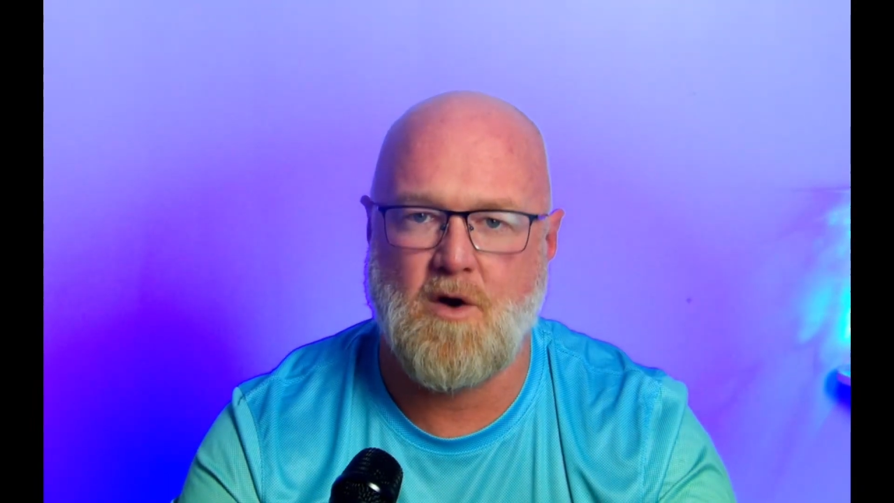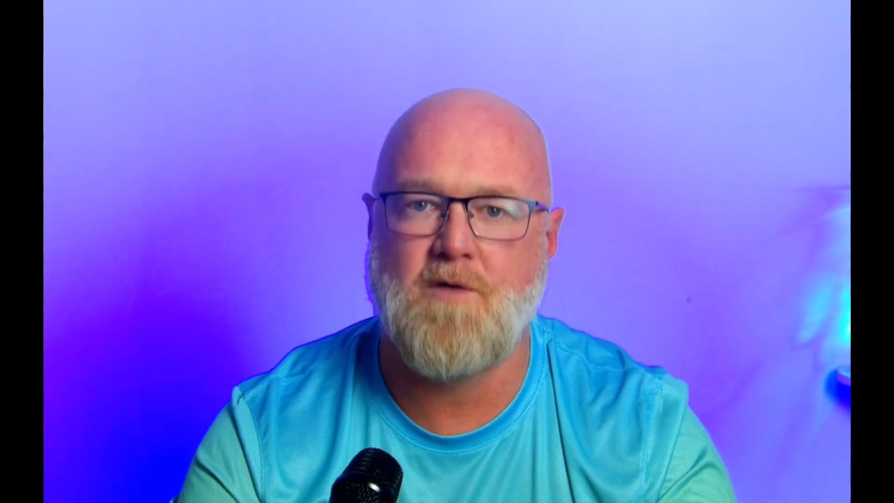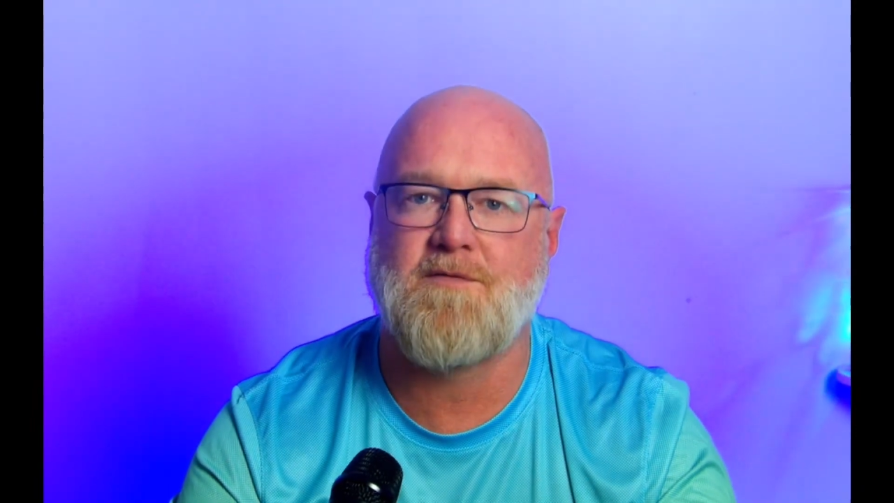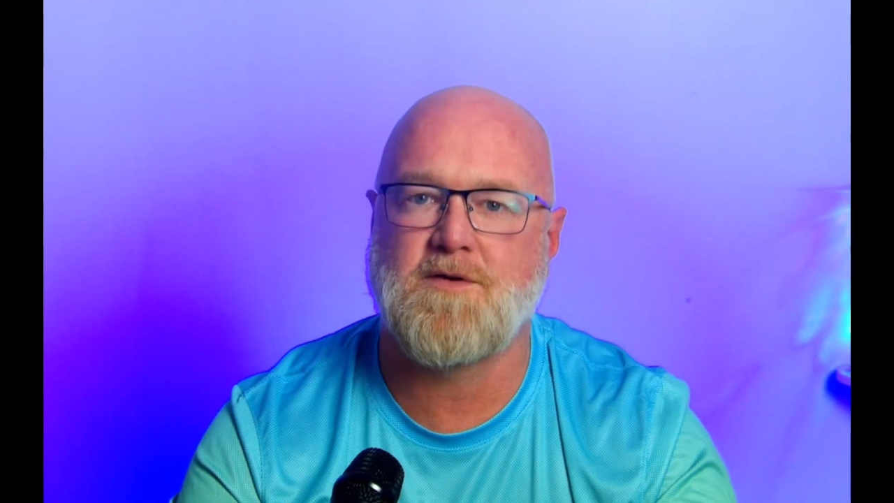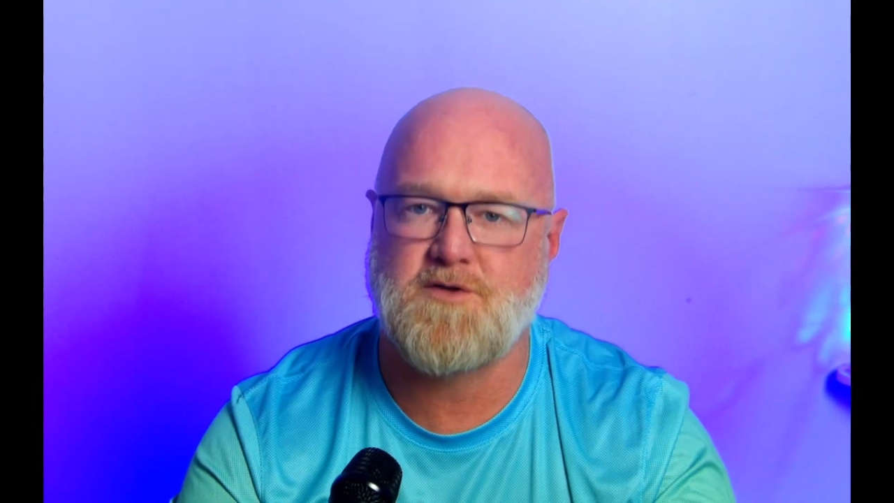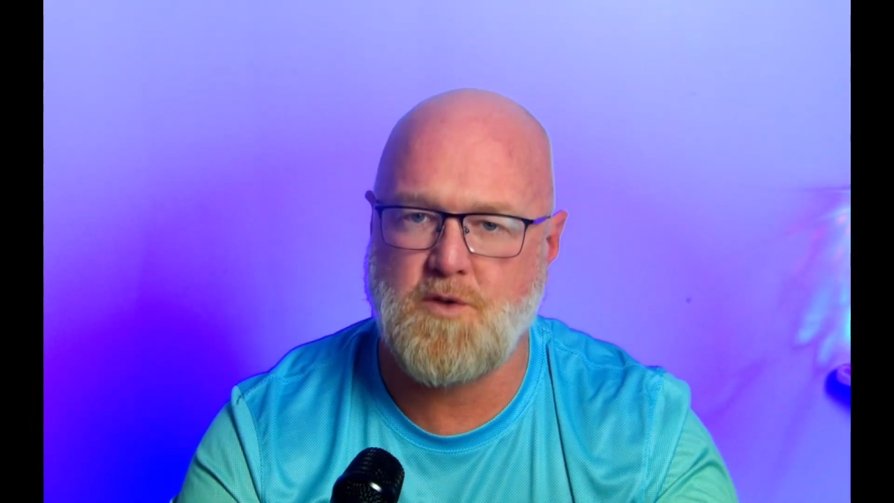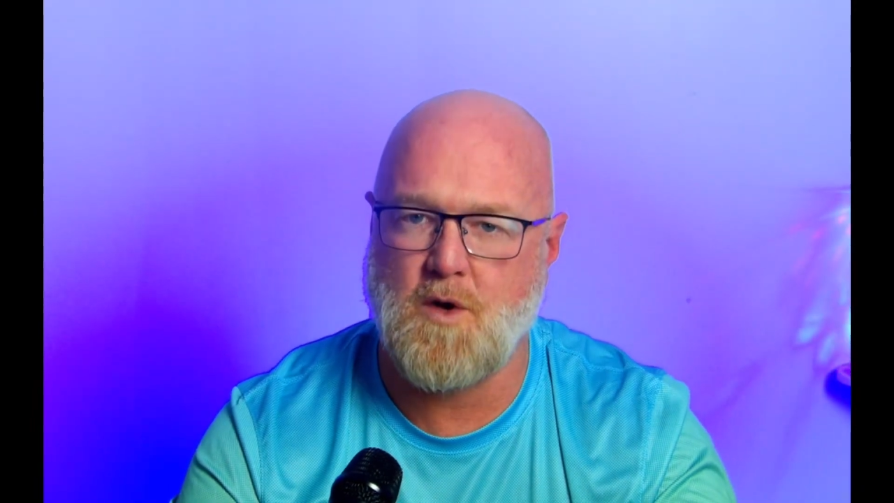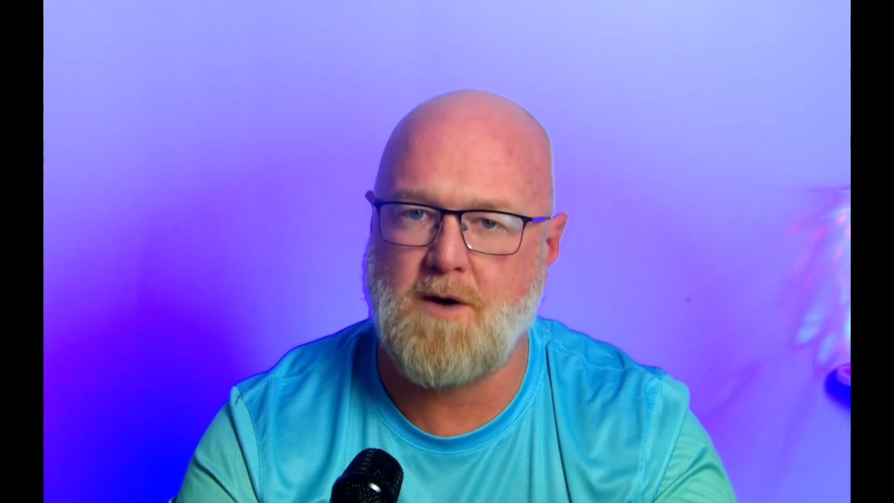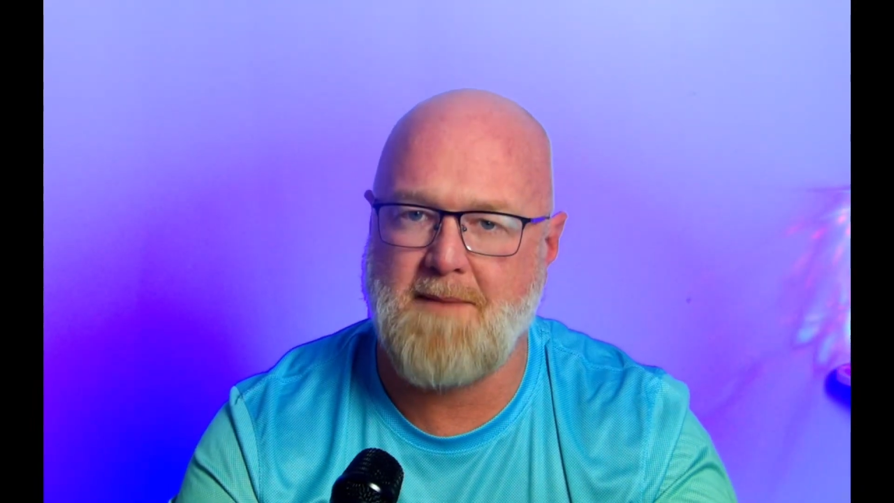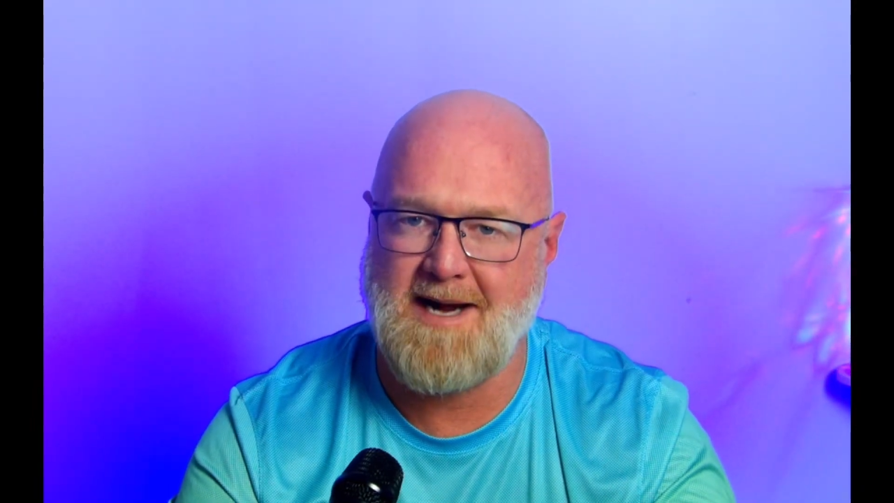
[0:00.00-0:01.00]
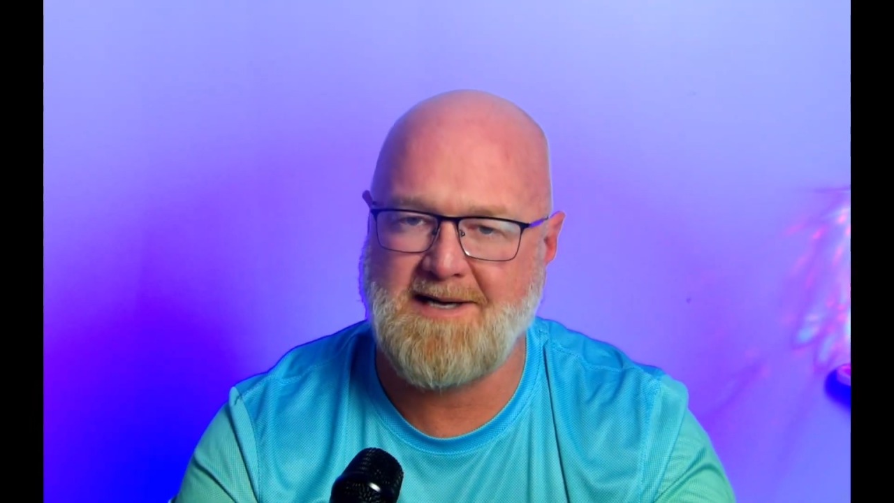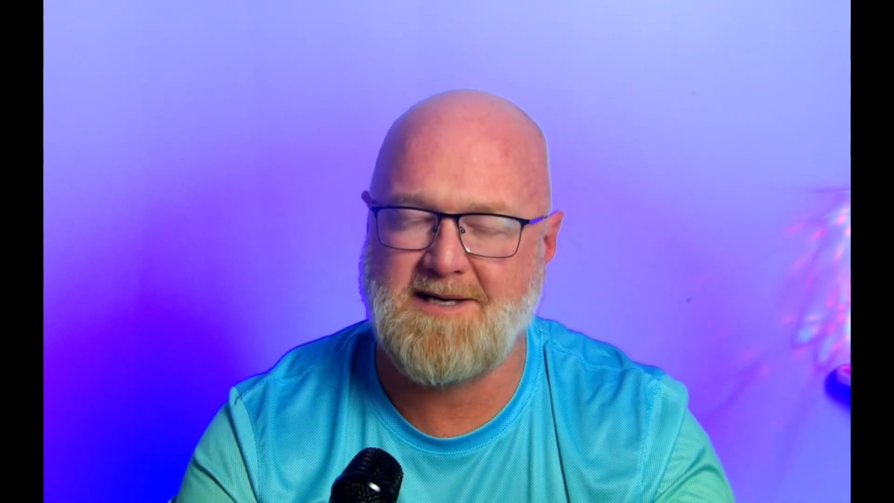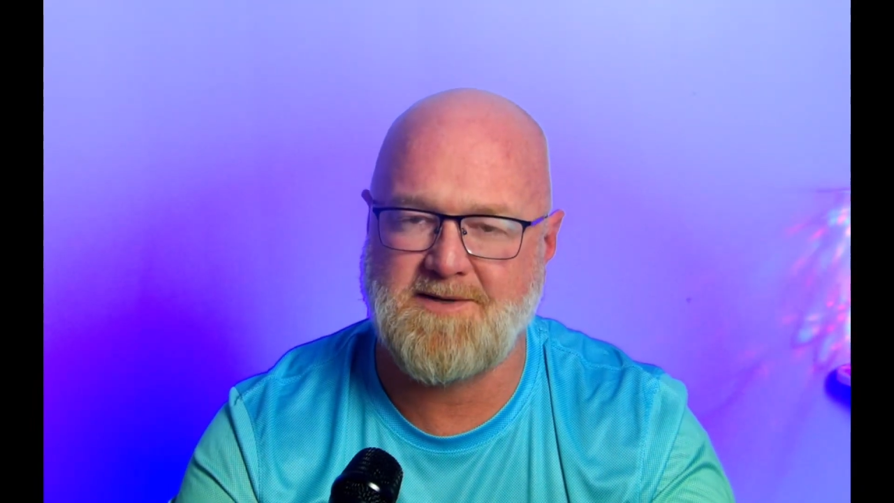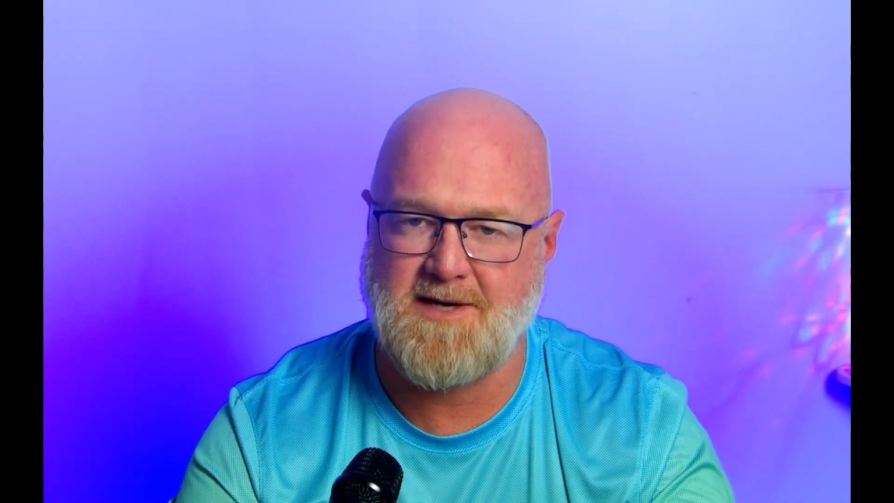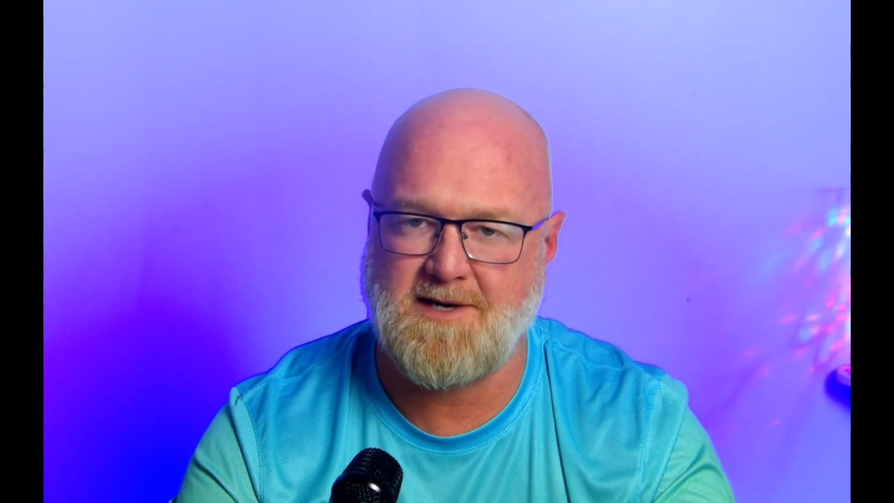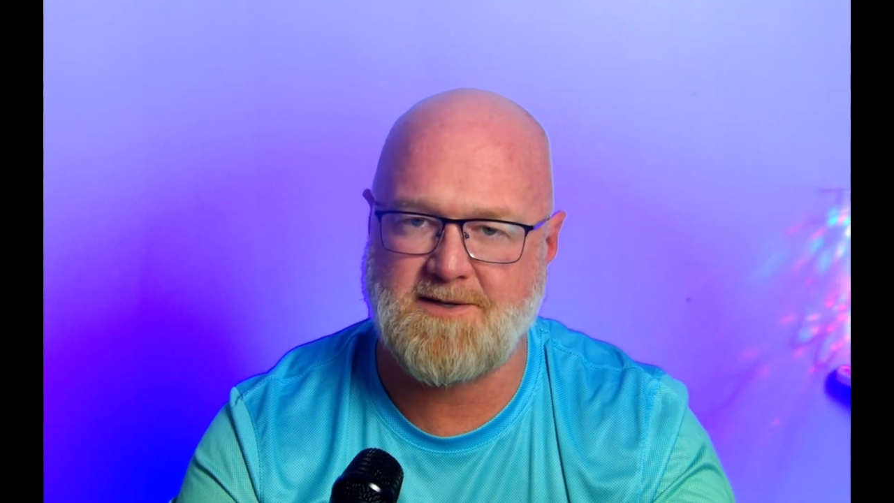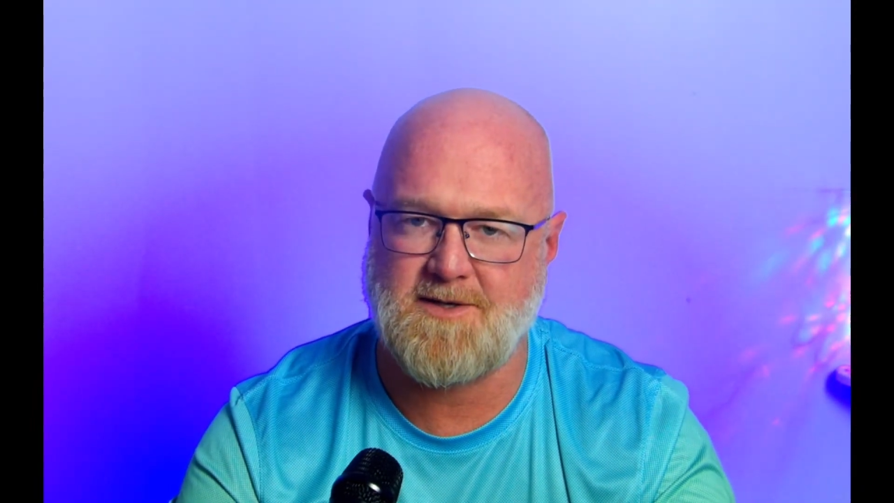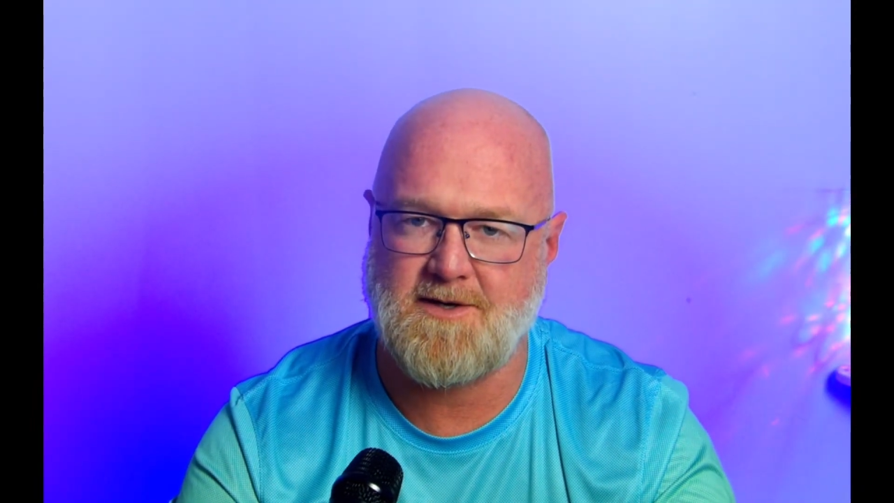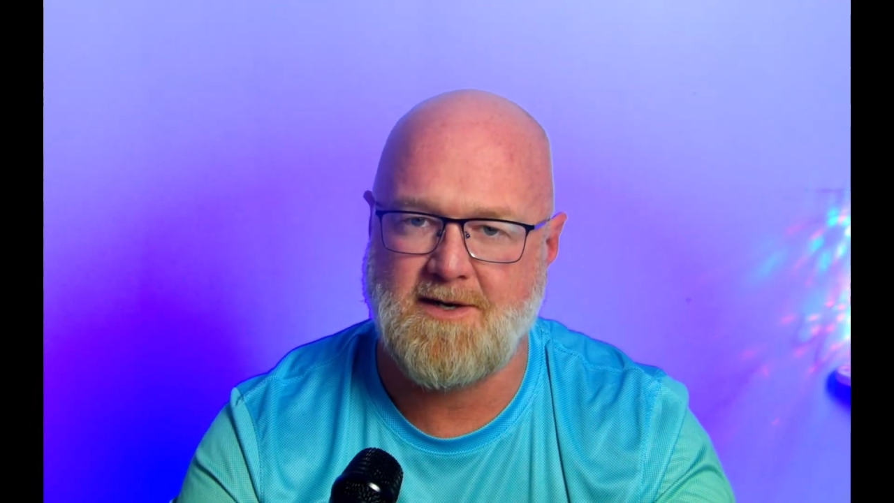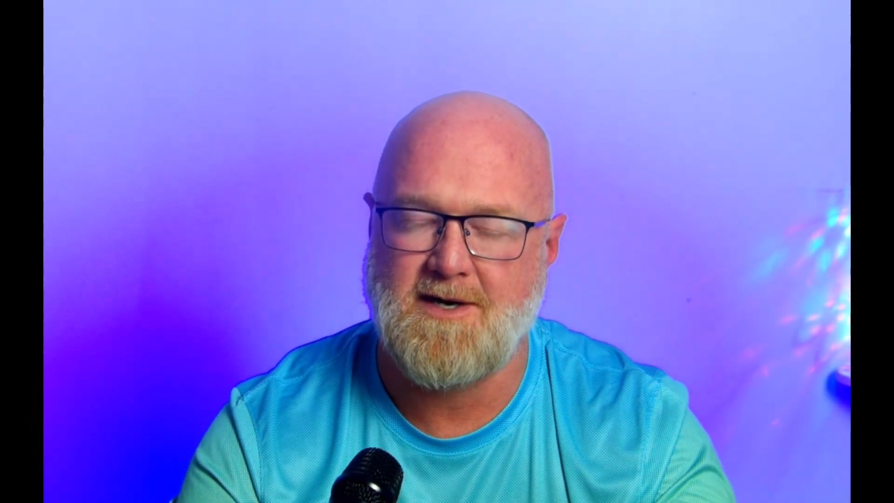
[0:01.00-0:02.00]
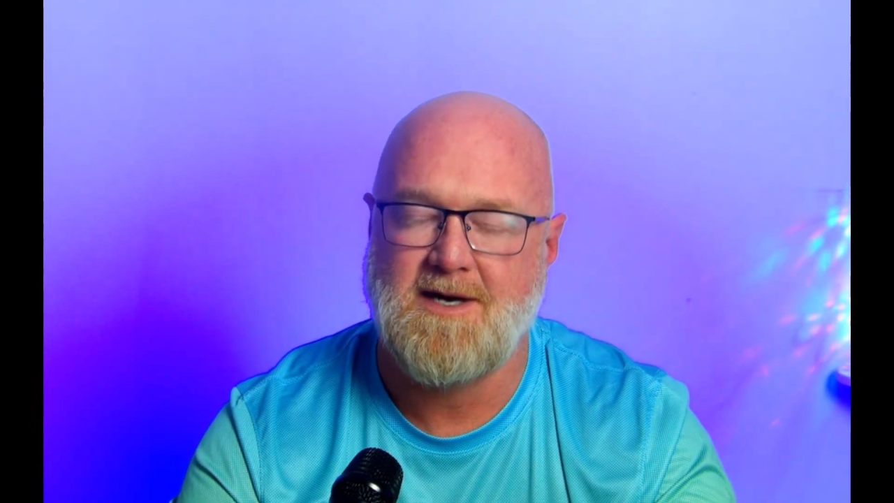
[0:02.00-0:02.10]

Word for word: over to our main conductor